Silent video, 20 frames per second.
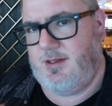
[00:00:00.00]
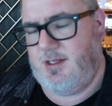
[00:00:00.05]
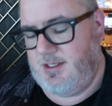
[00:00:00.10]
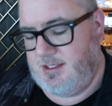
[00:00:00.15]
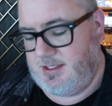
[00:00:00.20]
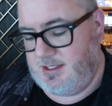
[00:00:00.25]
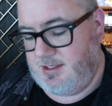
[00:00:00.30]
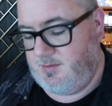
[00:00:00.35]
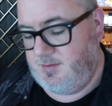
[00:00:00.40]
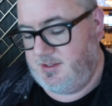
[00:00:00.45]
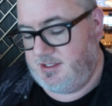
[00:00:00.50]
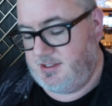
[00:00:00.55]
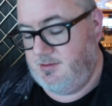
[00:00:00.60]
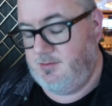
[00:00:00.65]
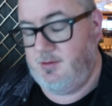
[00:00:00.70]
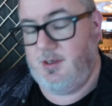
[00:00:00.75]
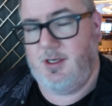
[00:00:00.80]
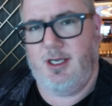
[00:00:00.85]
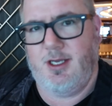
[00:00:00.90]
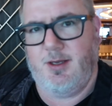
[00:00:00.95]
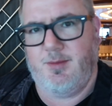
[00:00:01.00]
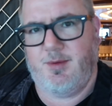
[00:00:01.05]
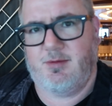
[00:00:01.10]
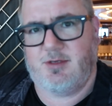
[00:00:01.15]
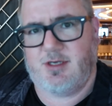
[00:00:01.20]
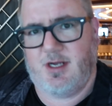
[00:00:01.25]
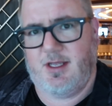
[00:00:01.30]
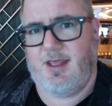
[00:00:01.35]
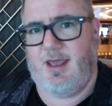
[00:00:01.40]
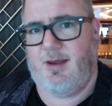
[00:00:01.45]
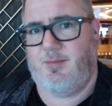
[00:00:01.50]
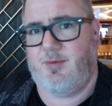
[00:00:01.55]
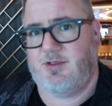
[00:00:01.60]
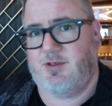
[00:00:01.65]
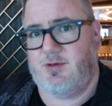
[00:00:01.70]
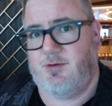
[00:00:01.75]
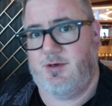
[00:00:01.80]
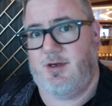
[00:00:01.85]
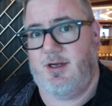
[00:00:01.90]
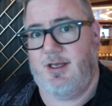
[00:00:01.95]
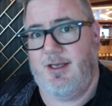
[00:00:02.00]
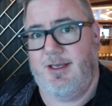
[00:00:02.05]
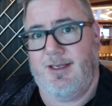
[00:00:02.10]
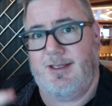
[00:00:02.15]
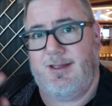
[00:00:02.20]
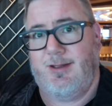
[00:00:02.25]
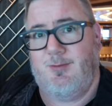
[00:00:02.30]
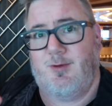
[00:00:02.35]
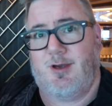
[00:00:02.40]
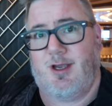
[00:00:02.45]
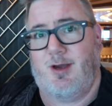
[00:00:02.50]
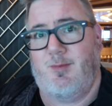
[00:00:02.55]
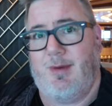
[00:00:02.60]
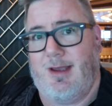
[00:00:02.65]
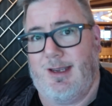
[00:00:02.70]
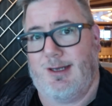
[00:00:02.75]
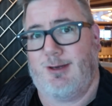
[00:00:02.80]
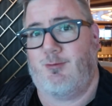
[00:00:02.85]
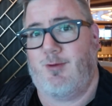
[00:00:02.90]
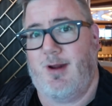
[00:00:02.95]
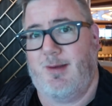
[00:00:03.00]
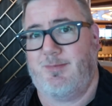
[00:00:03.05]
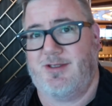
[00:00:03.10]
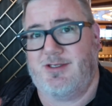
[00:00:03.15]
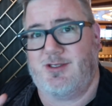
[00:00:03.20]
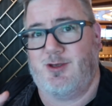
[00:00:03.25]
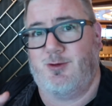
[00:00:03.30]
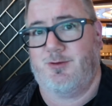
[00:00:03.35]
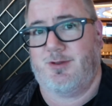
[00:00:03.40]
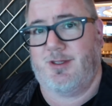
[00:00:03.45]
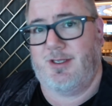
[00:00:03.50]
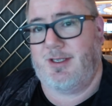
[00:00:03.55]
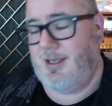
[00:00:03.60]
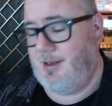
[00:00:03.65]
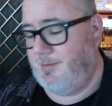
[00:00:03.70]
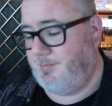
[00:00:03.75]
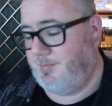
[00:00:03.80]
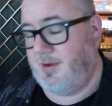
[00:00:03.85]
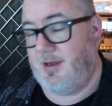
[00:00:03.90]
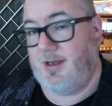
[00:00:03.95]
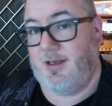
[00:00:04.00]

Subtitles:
than the tiramisu. I'm gonna try the apple tort, and then we'll come back and wrap this whole thing up.